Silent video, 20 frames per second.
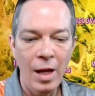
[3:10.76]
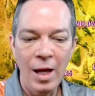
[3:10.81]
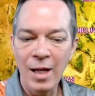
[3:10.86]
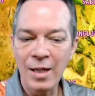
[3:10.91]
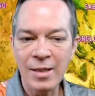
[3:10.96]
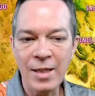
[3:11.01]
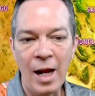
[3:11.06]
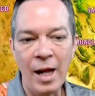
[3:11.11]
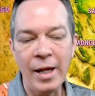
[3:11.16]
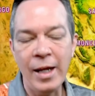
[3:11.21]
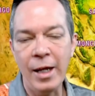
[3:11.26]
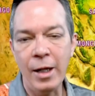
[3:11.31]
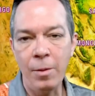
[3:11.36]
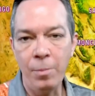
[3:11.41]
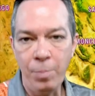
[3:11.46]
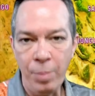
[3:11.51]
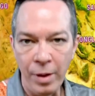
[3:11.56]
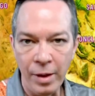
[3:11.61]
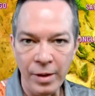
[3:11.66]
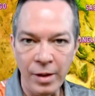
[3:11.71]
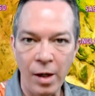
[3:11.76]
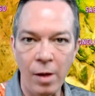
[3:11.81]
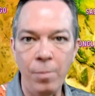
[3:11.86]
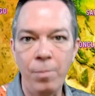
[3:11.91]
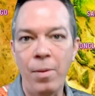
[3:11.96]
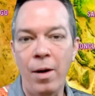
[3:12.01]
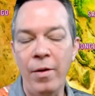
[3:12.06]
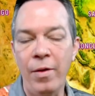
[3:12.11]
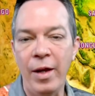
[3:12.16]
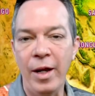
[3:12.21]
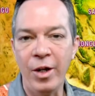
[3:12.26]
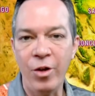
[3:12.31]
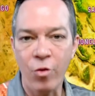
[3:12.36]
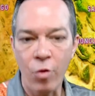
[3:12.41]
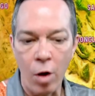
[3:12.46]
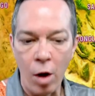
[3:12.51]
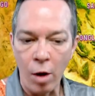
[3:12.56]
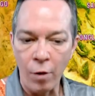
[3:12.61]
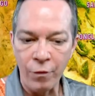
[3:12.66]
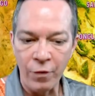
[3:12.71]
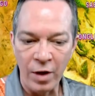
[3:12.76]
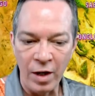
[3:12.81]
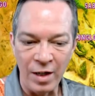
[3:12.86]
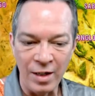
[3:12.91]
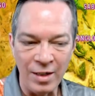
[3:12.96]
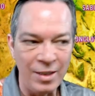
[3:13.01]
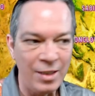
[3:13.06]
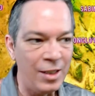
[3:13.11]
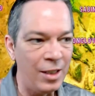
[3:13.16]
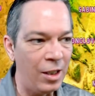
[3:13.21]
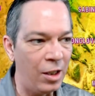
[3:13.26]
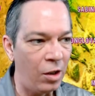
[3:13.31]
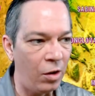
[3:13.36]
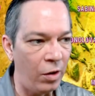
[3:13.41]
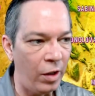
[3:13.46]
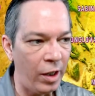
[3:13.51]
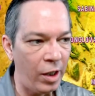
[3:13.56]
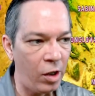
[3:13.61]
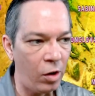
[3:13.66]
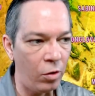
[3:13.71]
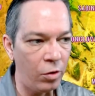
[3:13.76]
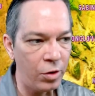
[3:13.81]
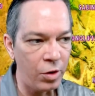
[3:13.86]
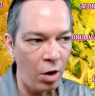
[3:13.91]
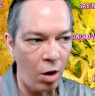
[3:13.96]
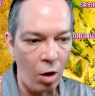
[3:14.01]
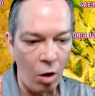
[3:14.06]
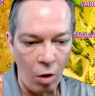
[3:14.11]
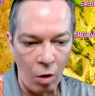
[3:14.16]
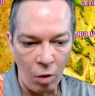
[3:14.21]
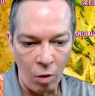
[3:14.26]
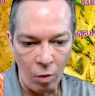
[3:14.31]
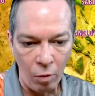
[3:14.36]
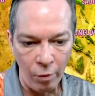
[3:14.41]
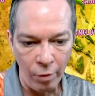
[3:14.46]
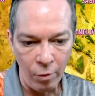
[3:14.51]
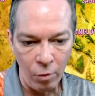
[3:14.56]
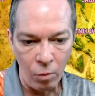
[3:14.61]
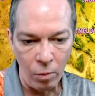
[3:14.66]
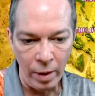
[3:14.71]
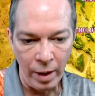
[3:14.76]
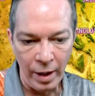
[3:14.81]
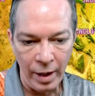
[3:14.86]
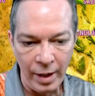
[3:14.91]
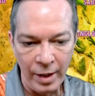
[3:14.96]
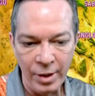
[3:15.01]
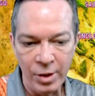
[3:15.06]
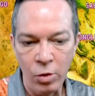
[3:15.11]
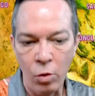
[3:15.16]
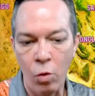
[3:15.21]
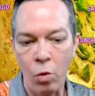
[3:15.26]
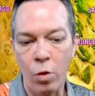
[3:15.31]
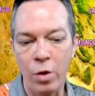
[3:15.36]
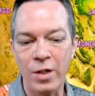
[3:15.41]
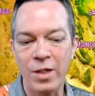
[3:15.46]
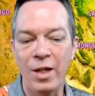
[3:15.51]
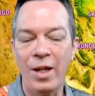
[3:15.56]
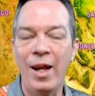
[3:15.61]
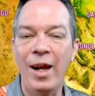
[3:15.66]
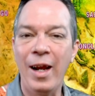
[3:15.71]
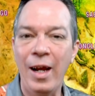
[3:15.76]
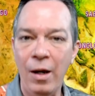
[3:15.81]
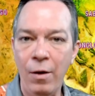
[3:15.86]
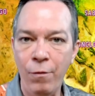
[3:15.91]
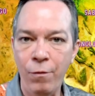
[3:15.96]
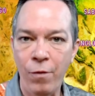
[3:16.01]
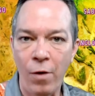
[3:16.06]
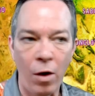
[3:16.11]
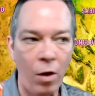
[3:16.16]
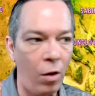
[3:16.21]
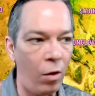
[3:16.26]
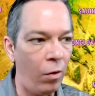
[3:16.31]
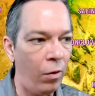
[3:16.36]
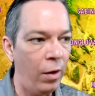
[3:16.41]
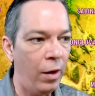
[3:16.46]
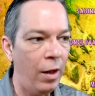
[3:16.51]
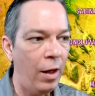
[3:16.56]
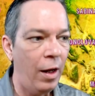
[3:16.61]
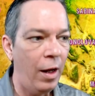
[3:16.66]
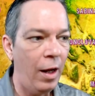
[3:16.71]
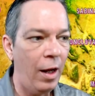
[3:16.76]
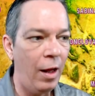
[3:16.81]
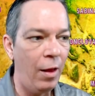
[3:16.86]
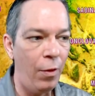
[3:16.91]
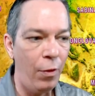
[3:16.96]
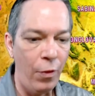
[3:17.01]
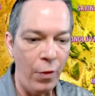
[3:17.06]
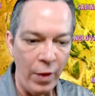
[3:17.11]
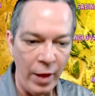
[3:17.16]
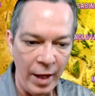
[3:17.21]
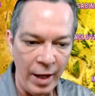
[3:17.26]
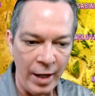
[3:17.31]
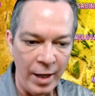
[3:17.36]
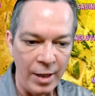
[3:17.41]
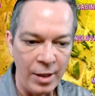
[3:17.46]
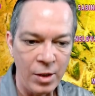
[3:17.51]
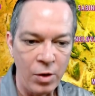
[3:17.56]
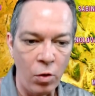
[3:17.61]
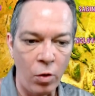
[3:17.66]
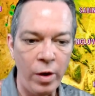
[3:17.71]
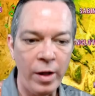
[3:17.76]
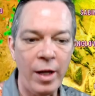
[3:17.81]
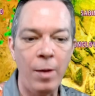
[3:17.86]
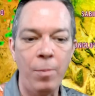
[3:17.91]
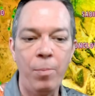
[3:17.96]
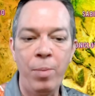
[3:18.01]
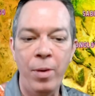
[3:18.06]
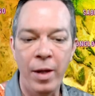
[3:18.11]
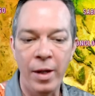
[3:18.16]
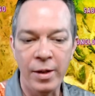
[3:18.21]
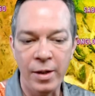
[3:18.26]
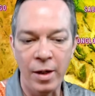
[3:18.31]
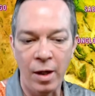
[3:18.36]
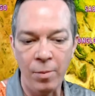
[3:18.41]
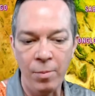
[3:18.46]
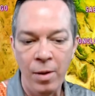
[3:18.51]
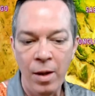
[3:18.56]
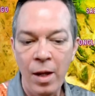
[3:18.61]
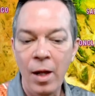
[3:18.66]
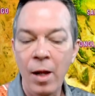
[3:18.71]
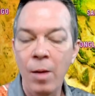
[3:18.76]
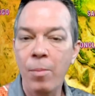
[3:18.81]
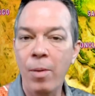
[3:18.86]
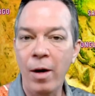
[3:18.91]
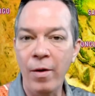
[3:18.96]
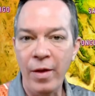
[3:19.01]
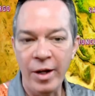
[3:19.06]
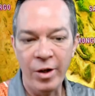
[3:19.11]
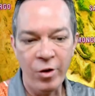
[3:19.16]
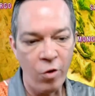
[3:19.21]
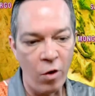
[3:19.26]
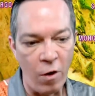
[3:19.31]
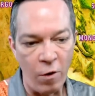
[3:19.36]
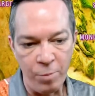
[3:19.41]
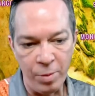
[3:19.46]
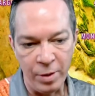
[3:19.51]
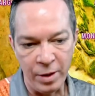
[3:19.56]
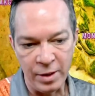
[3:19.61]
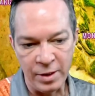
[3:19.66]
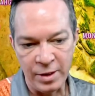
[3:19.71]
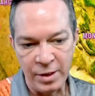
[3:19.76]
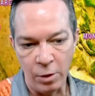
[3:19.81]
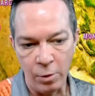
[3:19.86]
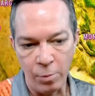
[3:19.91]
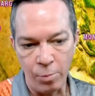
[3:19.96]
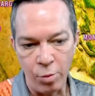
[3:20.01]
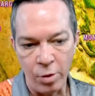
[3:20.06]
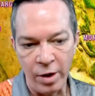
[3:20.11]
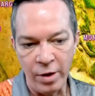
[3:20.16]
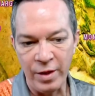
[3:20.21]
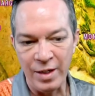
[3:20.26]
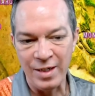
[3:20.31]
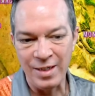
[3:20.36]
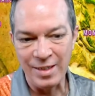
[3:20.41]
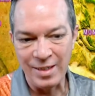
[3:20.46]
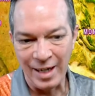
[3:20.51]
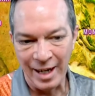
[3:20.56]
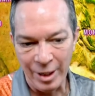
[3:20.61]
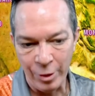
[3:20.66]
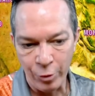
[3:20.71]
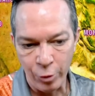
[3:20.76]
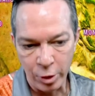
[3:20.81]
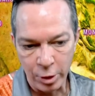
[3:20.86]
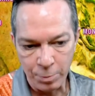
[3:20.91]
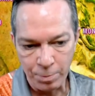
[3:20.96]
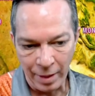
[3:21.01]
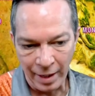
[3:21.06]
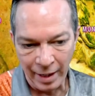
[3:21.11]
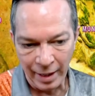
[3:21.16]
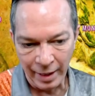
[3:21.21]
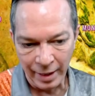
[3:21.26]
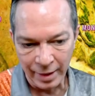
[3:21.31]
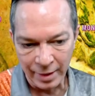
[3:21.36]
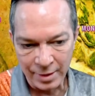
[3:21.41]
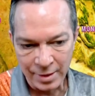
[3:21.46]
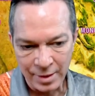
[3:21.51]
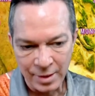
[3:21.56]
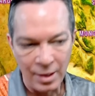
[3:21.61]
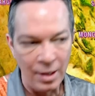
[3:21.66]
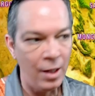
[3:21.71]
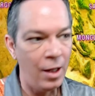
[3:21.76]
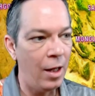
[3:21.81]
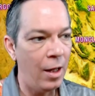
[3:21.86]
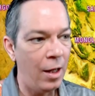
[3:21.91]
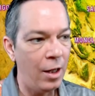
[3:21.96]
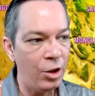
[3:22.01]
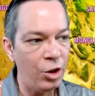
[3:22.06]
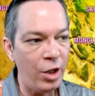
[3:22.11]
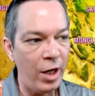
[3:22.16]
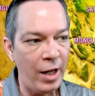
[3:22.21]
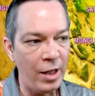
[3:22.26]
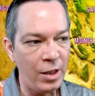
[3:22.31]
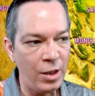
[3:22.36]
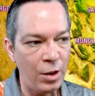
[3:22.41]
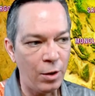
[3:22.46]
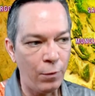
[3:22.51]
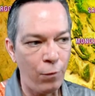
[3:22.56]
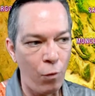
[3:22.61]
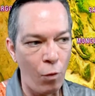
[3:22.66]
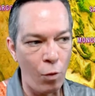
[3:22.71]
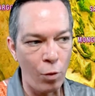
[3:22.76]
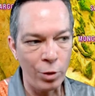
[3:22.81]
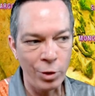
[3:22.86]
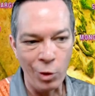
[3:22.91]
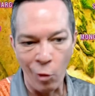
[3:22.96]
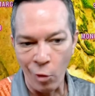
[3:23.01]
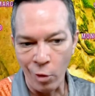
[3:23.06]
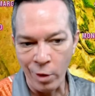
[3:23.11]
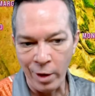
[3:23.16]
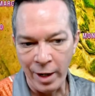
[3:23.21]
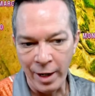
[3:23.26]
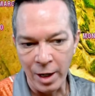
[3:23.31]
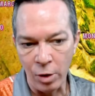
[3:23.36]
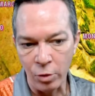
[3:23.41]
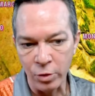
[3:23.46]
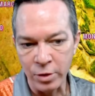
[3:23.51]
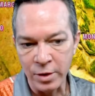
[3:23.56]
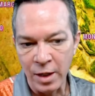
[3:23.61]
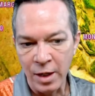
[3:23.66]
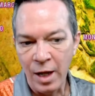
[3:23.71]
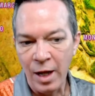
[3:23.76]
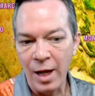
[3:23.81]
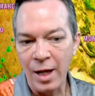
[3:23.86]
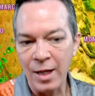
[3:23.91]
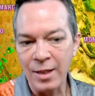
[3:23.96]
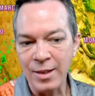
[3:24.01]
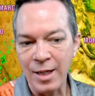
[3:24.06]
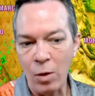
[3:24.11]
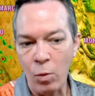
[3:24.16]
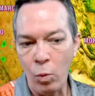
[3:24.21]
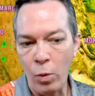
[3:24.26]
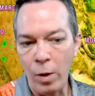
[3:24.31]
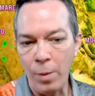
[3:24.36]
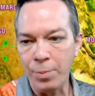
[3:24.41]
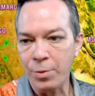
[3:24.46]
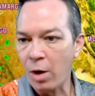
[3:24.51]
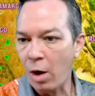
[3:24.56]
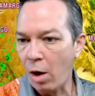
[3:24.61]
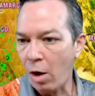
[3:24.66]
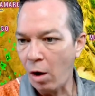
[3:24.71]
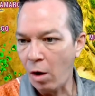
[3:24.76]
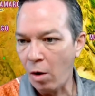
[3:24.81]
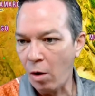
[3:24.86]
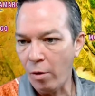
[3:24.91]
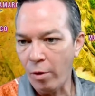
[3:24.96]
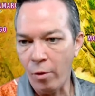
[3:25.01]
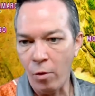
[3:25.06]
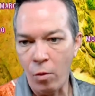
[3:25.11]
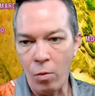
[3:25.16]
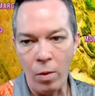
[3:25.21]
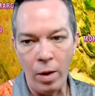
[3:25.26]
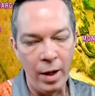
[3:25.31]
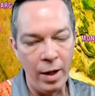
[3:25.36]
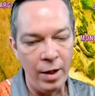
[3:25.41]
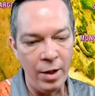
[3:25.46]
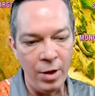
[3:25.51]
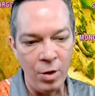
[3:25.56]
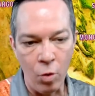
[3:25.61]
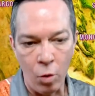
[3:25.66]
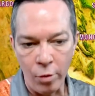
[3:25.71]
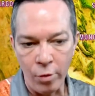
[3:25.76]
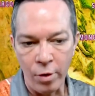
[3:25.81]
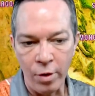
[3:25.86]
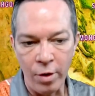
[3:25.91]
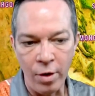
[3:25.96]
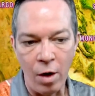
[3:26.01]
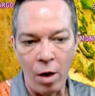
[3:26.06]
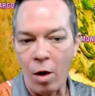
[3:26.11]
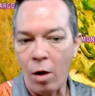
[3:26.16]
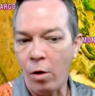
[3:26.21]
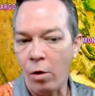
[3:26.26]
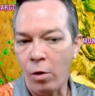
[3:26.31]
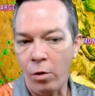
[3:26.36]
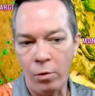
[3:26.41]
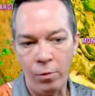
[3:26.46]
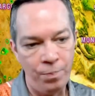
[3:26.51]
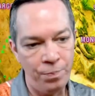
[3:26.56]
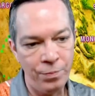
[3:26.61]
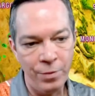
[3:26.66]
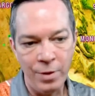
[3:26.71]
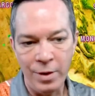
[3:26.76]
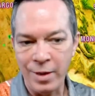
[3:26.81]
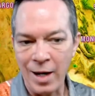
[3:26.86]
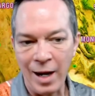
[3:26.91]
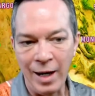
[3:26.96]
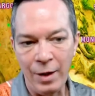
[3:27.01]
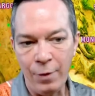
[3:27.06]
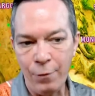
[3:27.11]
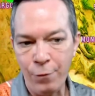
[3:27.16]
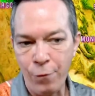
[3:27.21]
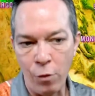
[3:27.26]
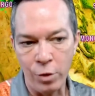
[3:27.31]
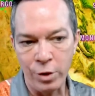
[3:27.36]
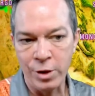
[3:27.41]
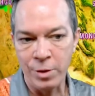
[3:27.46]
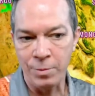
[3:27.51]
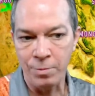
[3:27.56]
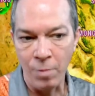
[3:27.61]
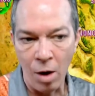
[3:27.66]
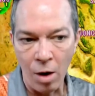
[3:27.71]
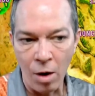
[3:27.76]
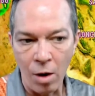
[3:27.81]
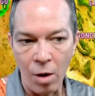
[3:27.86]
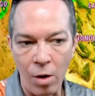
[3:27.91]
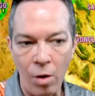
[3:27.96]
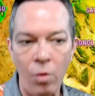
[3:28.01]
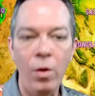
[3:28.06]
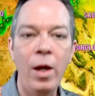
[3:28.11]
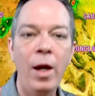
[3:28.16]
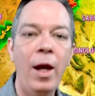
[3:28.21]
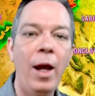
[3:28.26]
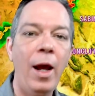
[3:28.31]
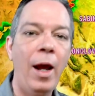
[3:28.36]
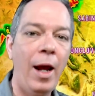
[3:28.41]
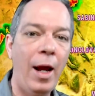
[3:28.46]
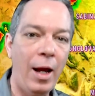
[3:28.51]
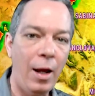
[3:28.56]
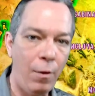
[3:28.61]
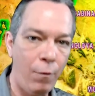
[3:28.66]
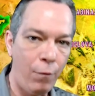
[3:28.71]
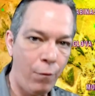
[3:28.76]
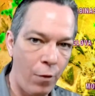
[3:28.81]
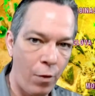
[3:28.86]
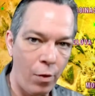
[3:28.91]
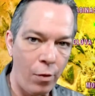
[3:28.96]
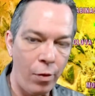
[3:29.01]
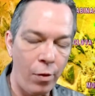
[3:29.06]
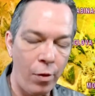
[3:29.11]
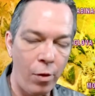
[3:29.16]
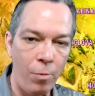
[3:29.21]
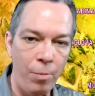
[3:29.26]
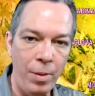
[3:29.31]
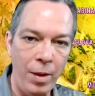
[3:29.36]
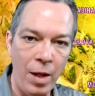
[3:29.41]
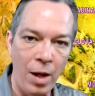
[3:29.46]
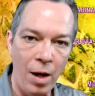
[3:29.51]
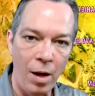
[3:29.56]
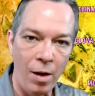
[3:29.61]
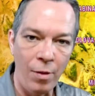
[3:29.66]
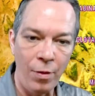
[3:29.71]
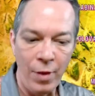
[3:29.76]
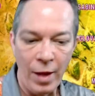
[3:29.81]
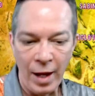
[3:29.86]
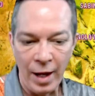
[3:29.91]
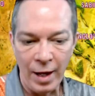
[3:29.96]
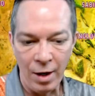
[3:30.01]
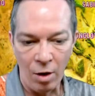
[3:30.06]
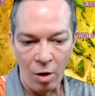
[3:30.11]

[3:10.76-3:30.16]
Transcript: It's not getting picked up by that trough until it goes all the way towards landfall, and then it's going to get picked up by that trough. But it's still bringing these dangerous bands, chances for tornadoes as that whips all the way northern all night for tomorrow and further beyond that